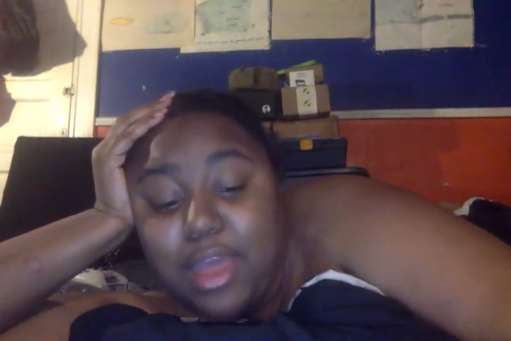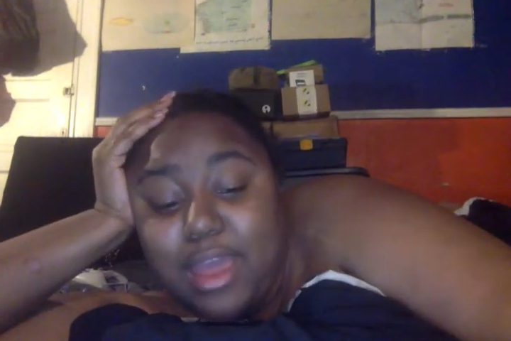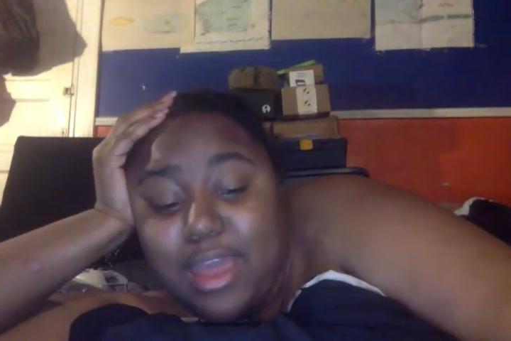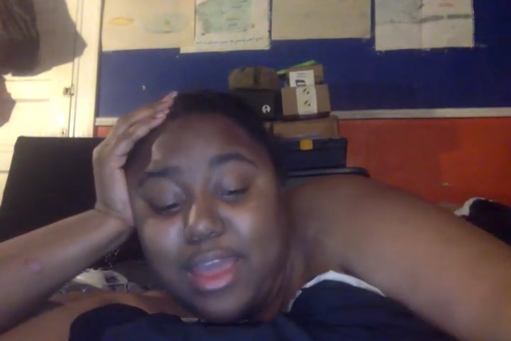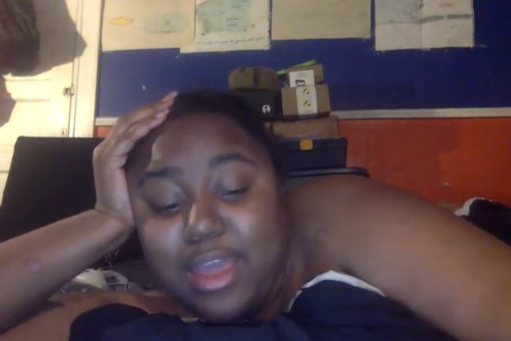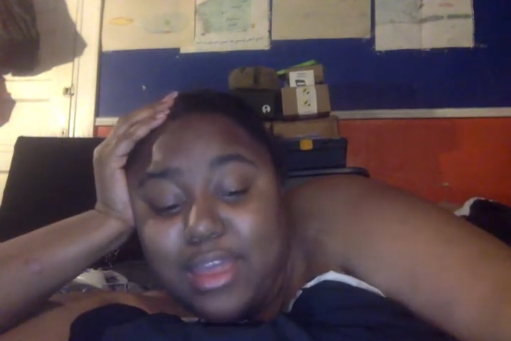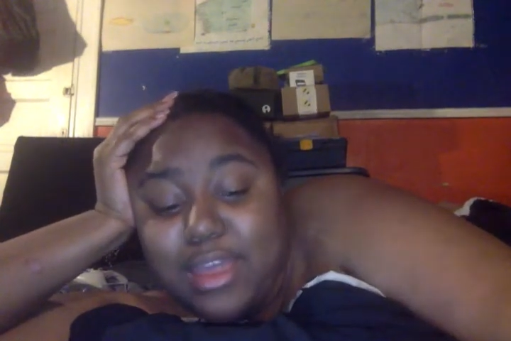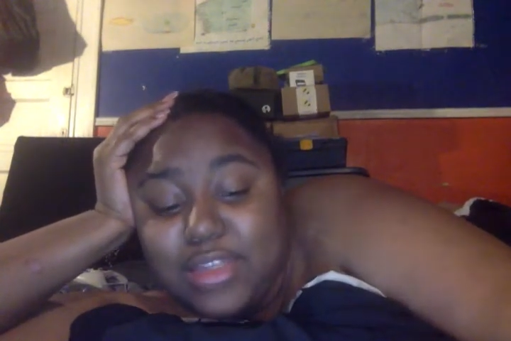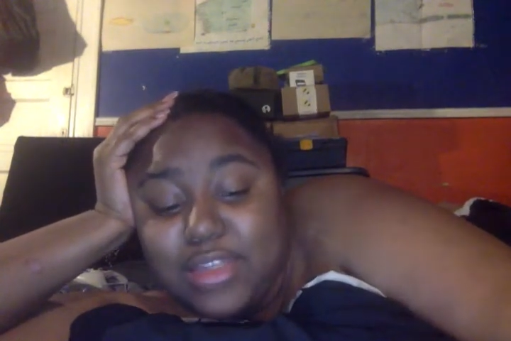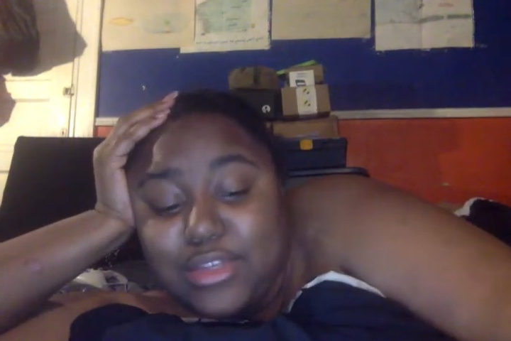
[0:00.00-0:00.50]

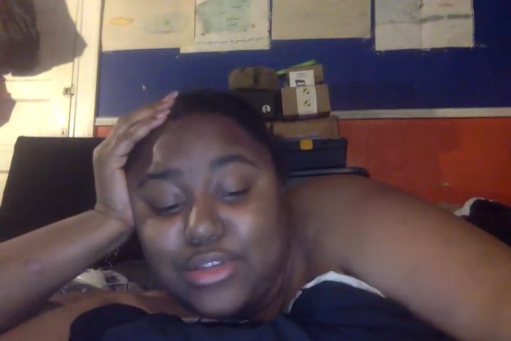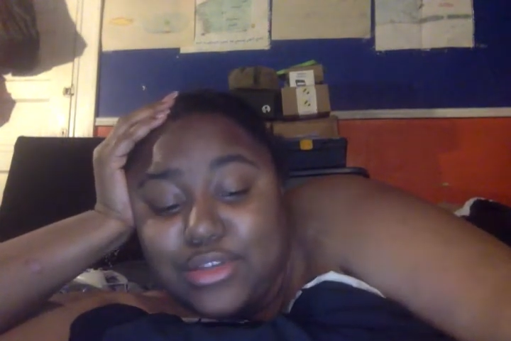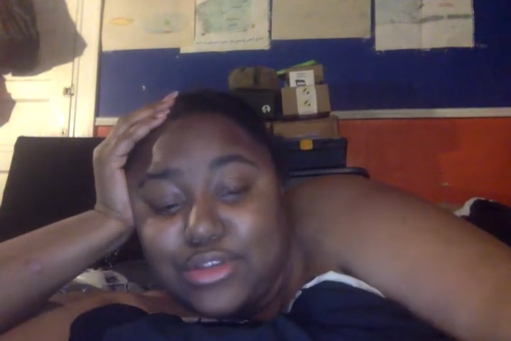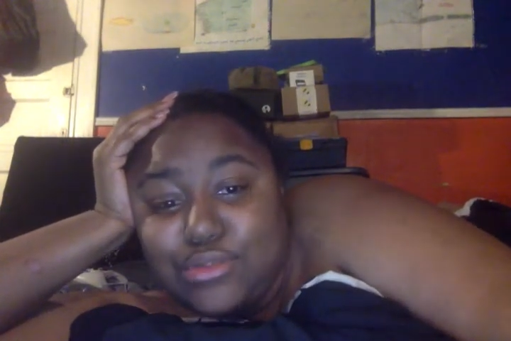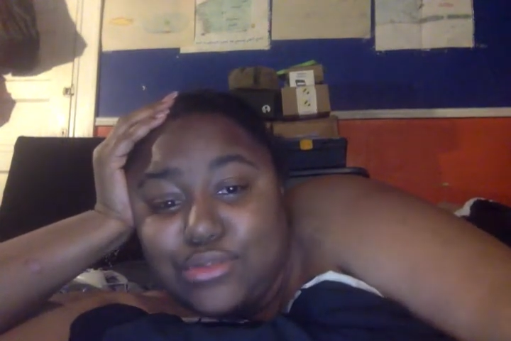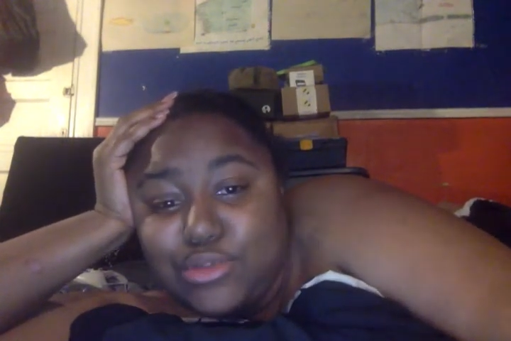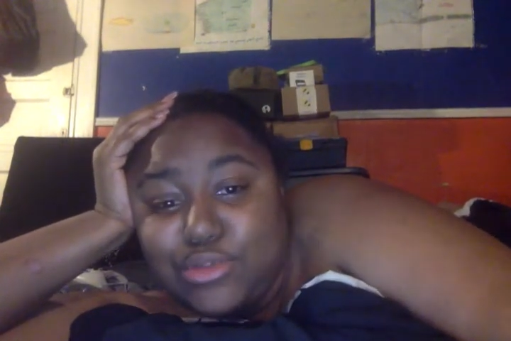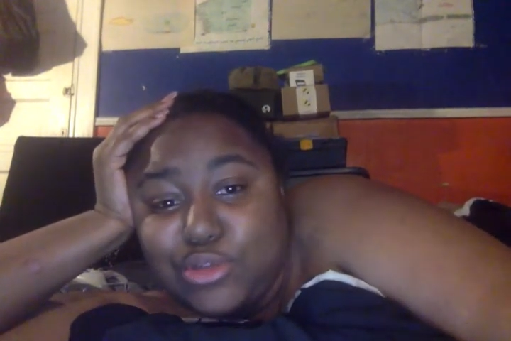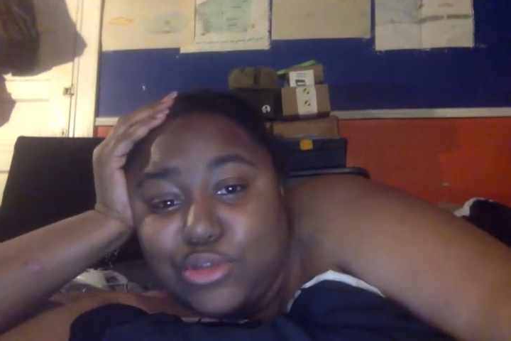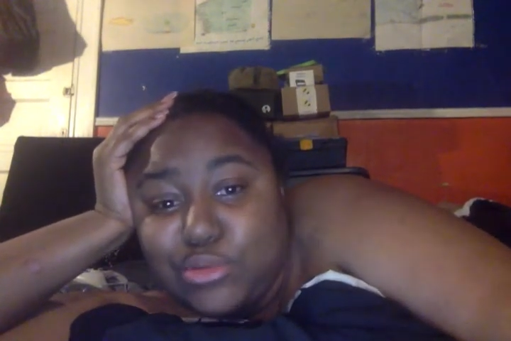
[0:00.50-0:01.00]
as the
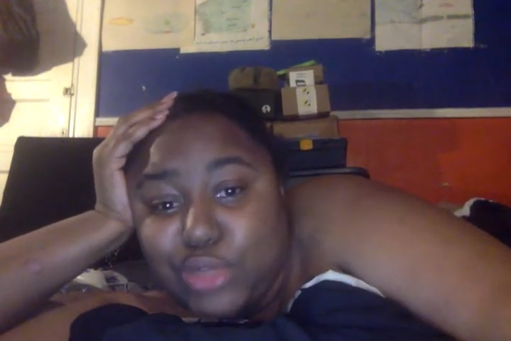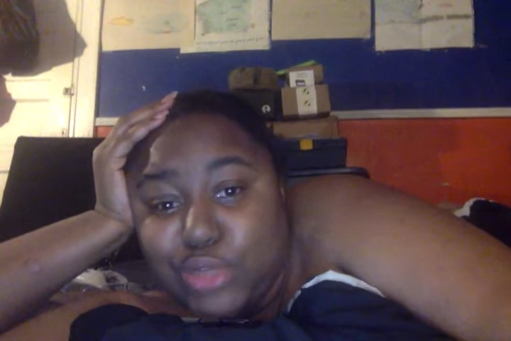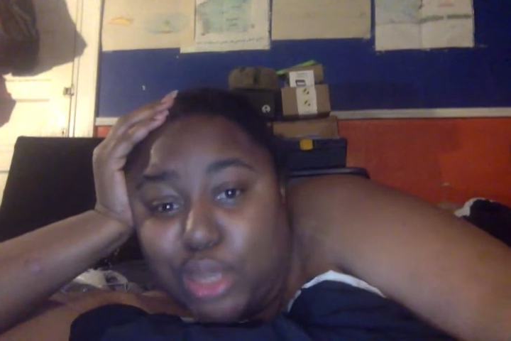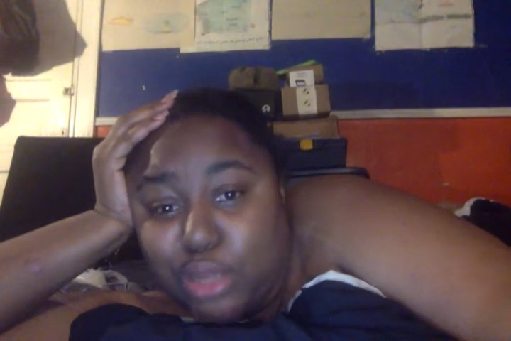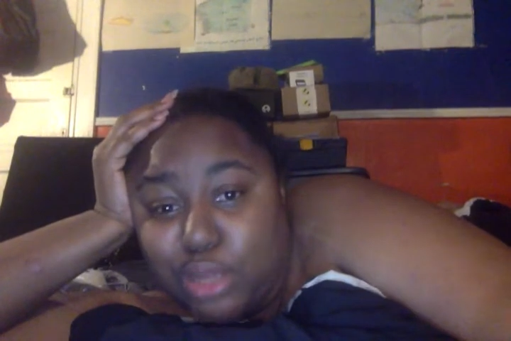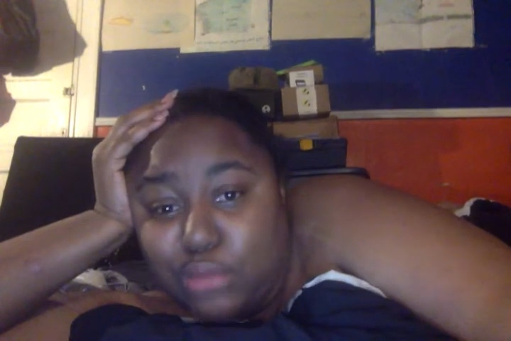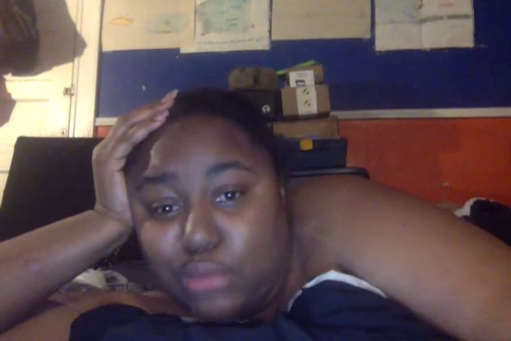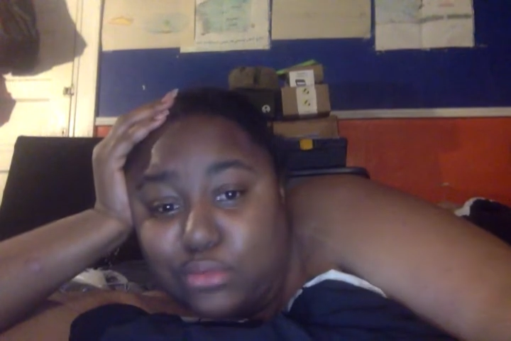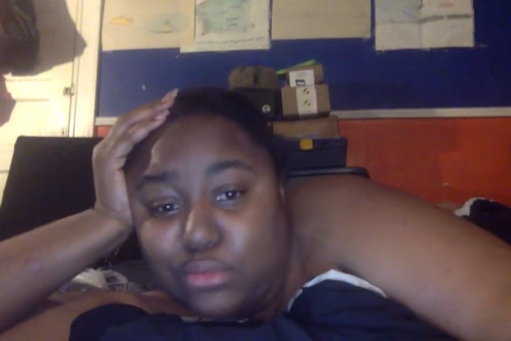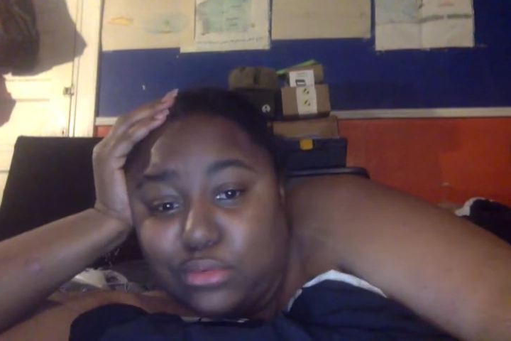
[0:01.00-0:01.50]
YouTube
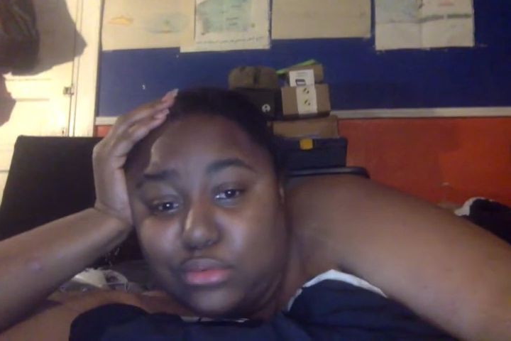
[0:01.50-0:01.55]
channel.